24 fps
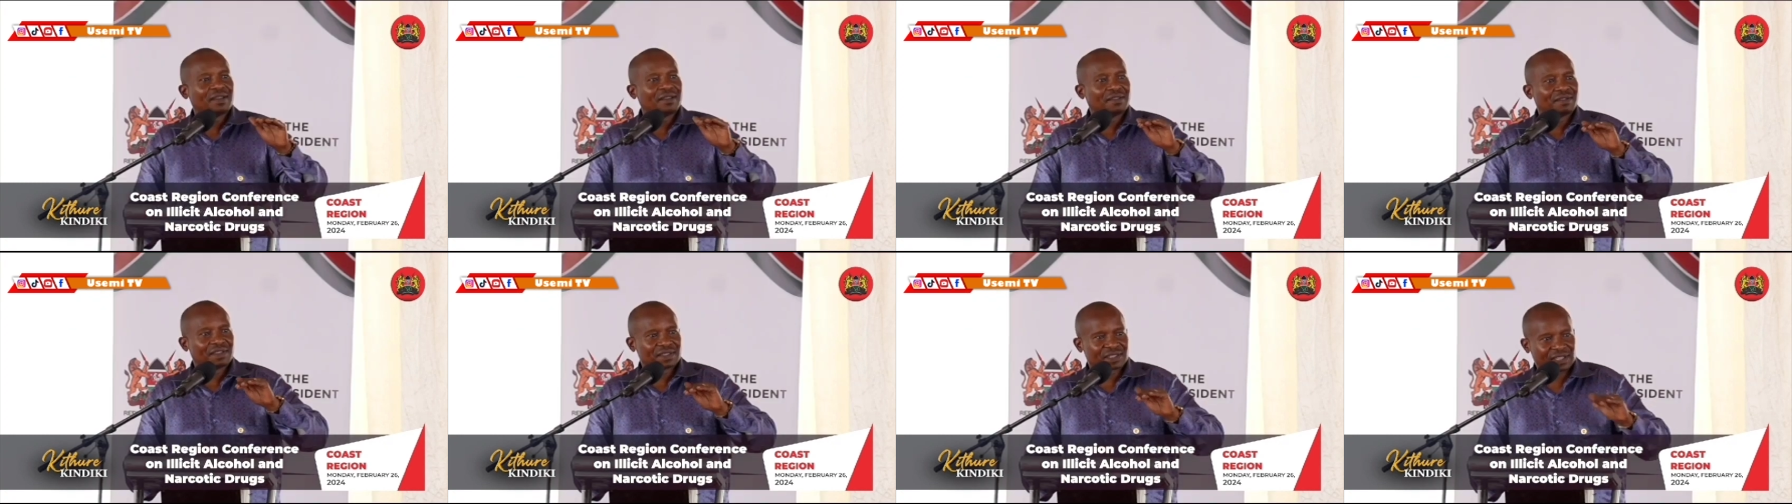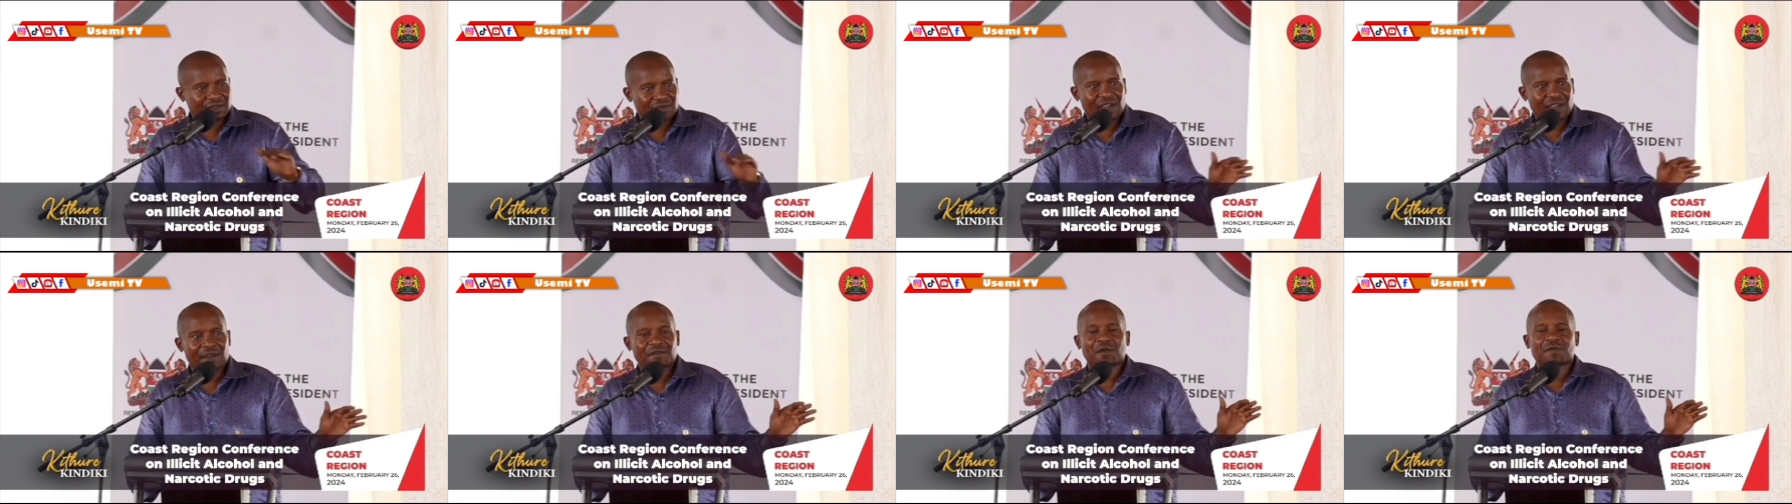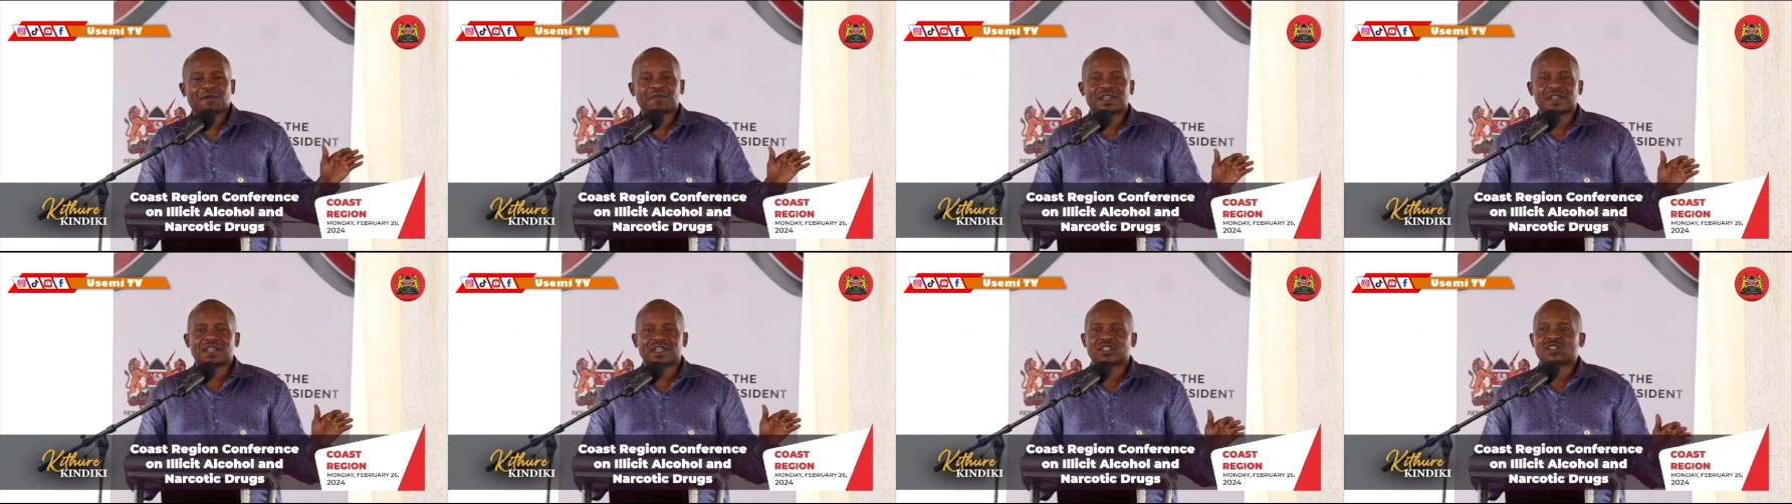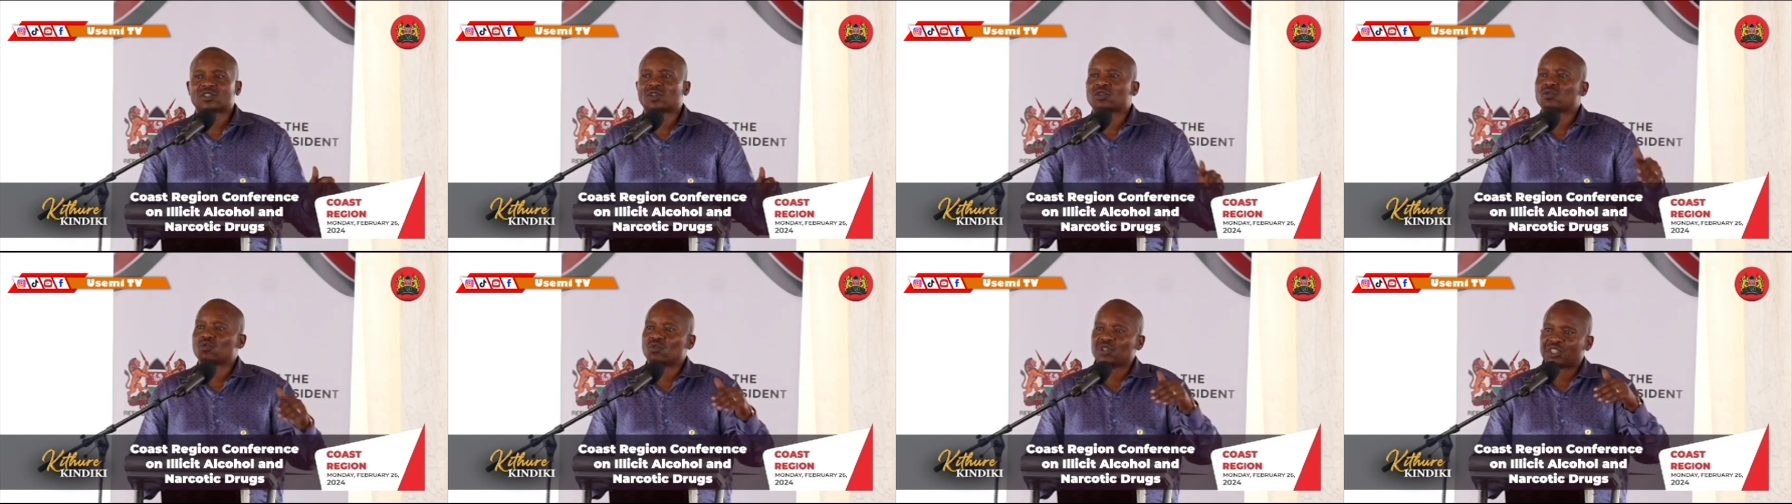the survival of the
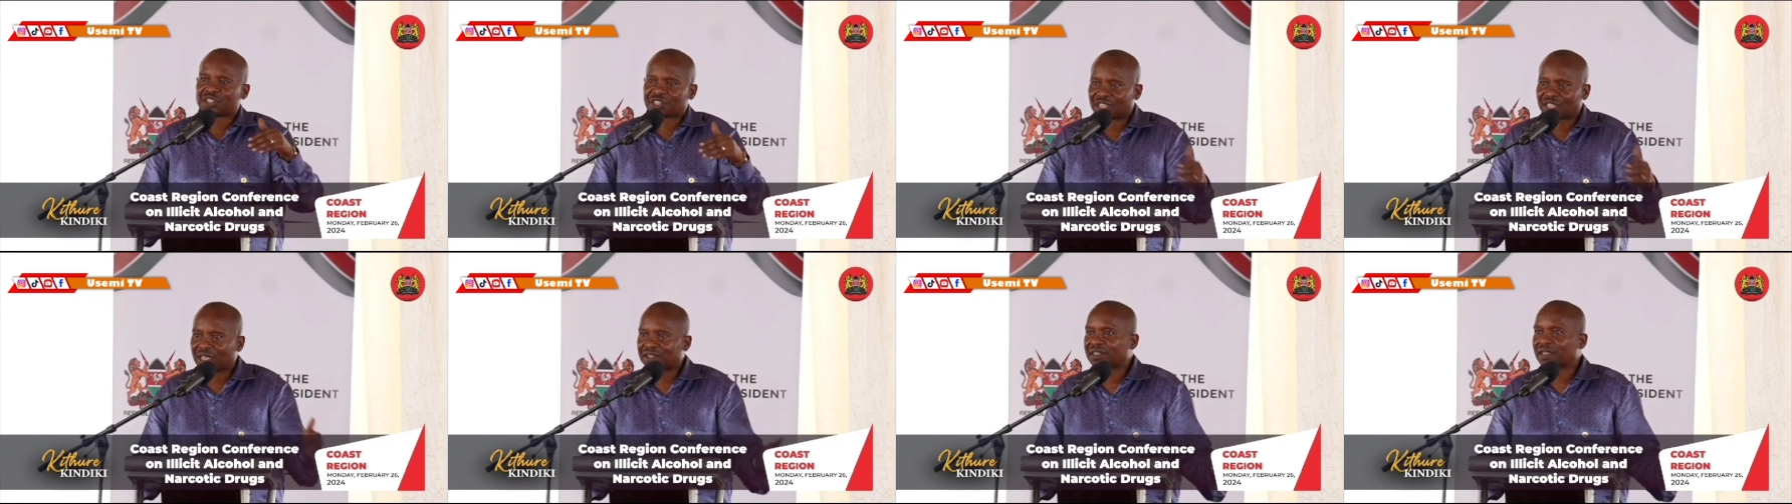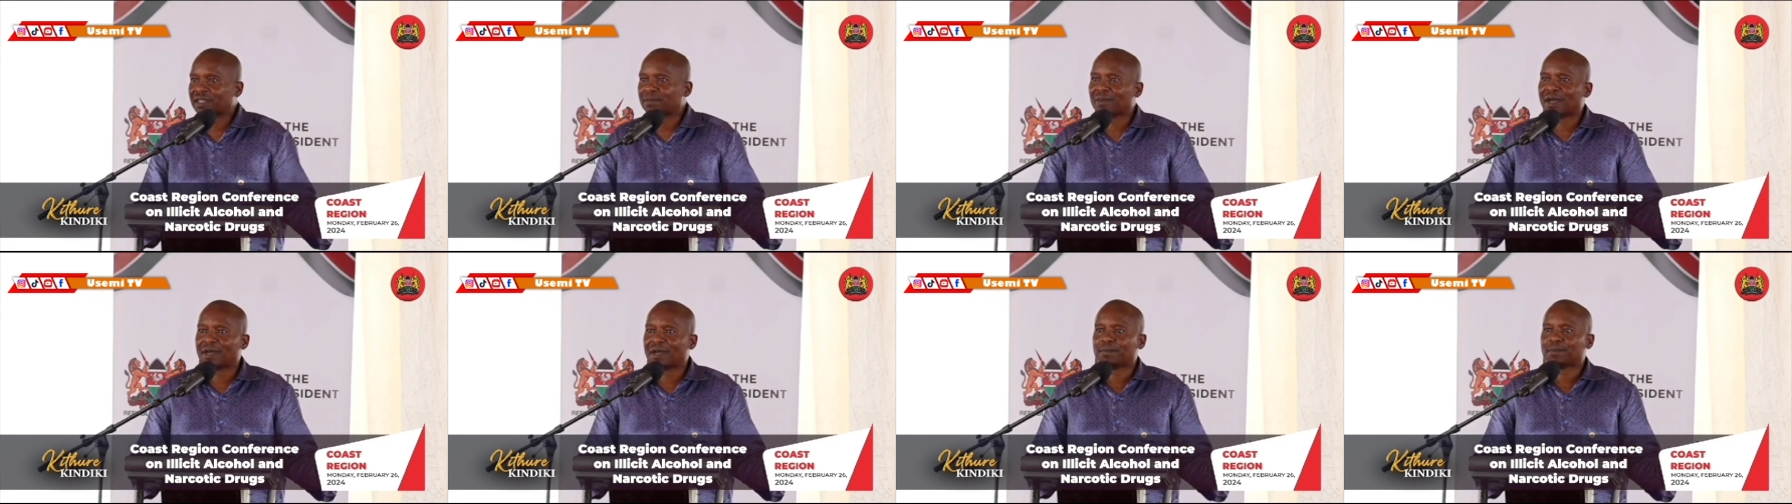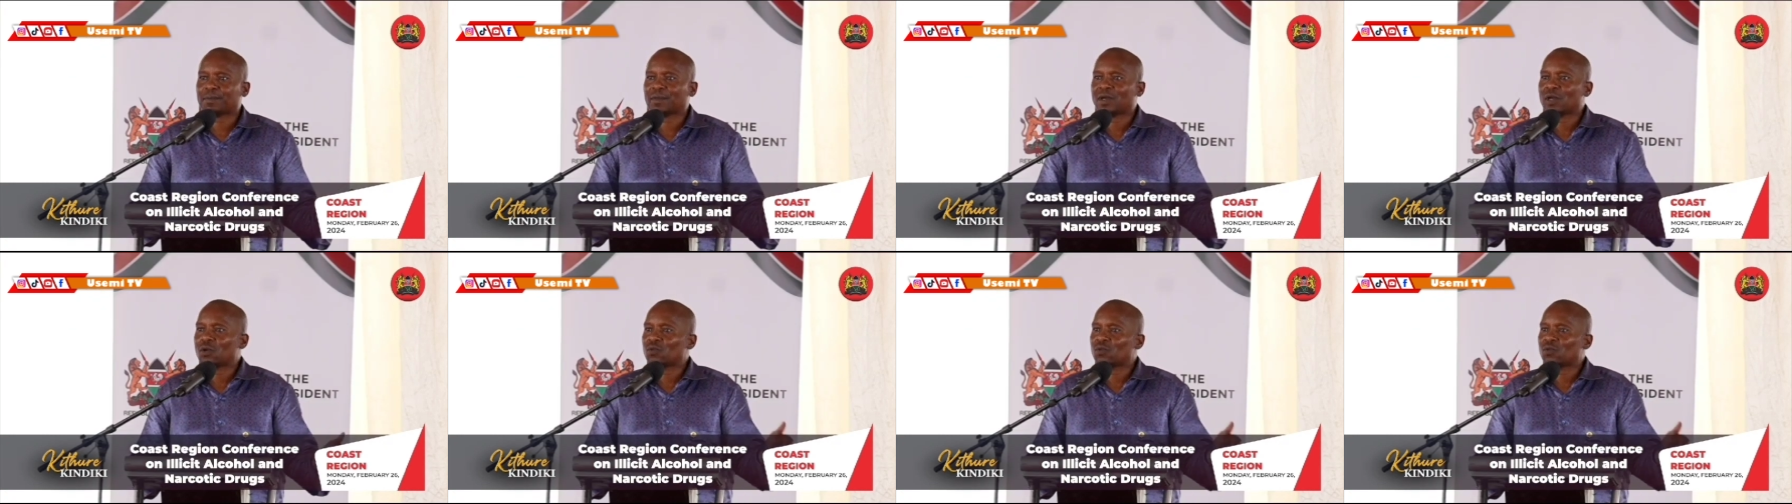nation. We shut them up.